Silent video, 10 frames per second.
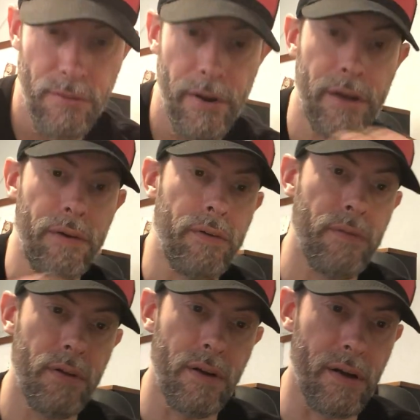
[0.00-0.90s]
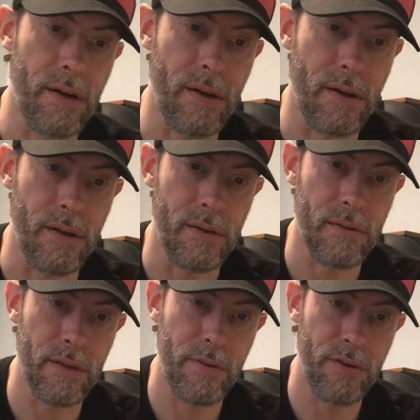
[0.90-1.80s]
the record. Uh,
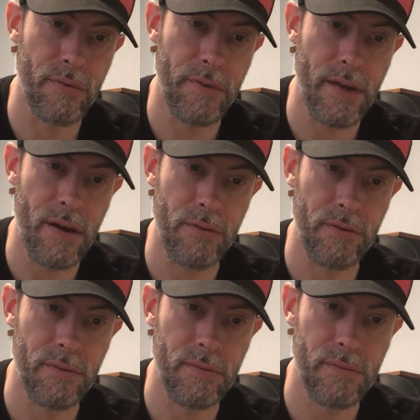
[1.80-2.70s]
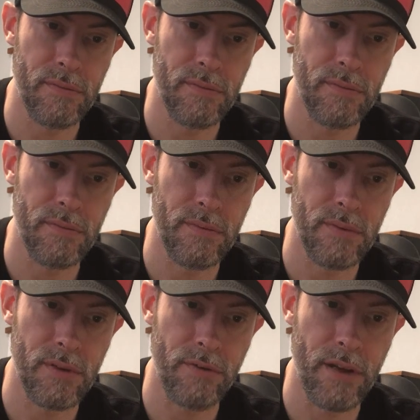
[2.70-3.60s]
limited to a thousand
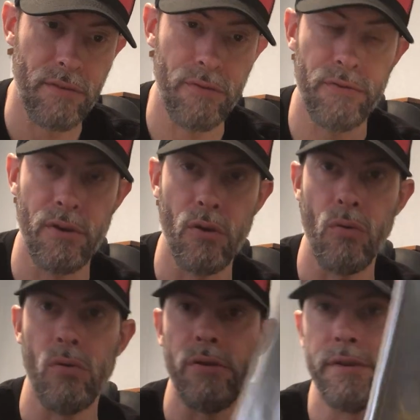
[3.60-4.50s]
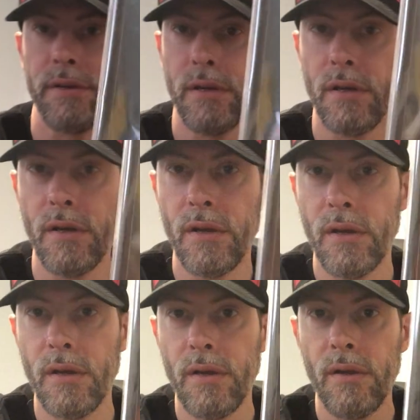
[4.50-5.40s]
translucent gold.
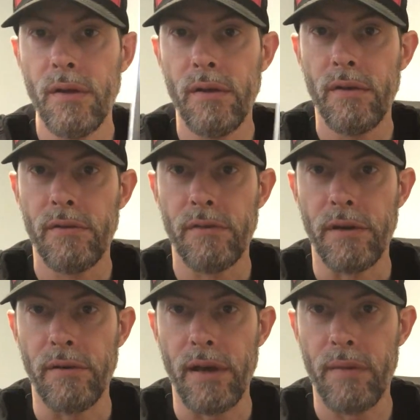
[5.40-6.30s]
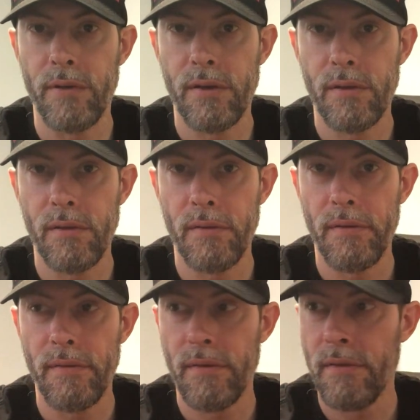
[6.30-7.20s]
So I grabbed
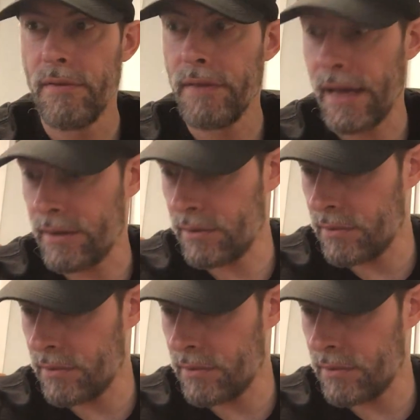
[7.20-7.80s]
that.